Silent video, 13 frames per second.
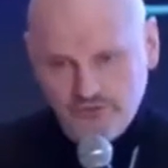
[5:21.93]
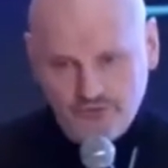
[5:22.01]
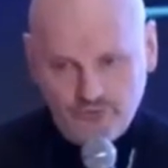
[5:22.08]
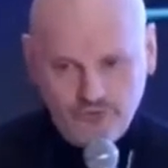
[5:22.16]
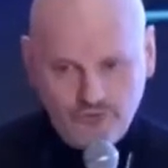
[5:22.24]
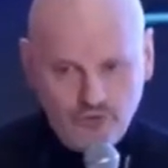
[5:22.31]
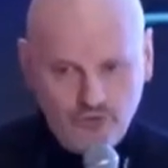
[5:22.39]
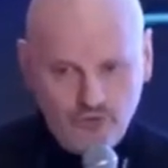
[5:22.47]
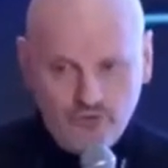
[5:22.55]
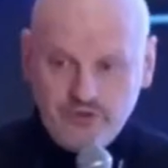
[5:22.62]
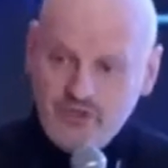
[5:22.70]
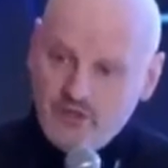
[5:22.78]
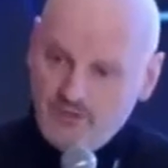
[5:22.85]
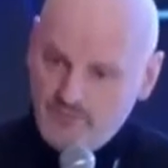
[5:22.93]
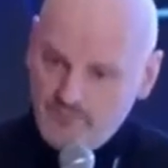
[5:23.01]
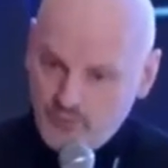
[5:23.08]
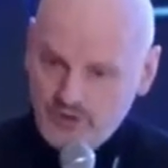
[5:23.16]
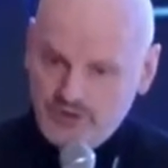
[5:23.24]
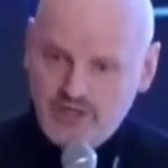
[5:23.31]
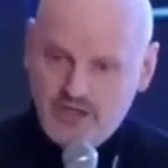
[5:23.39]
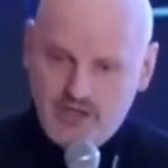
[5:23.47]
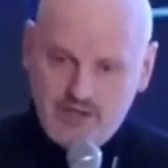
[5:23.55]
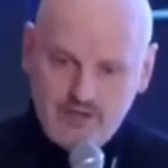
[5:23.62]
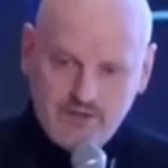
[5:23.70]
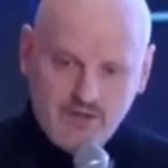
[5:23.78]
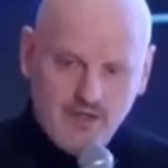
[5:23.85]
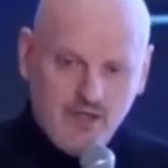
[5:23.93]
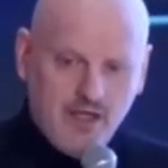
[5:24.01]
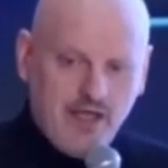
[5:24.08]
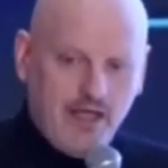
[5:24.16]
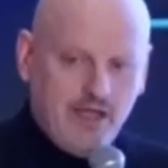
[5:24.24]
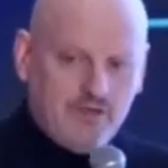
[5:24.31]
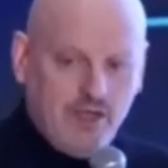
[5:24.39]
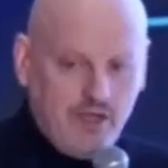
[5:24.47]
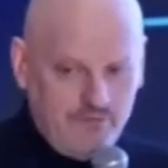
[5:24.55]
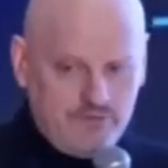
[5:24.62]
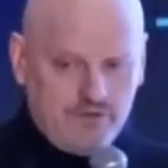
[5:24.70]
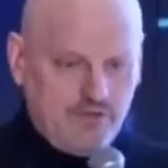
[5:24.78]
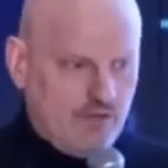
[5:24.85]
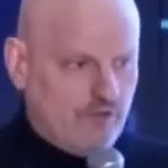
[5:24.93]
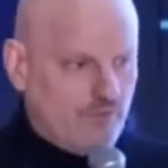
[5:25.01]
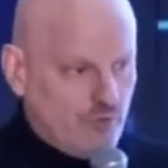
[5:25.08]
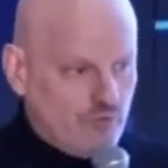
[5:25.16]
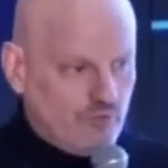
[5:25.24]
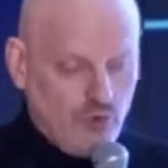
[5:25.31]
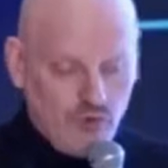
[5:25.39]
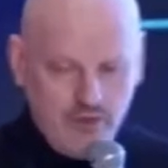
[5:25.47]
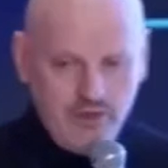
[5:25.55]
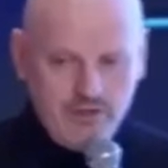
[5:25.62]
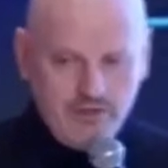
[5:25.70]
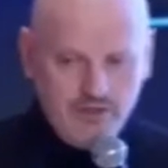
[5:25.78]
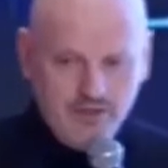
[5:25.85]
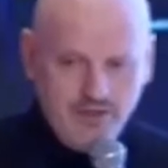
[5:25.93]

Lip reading: source code or tell them where to get it, and you have to tell them who wrote it.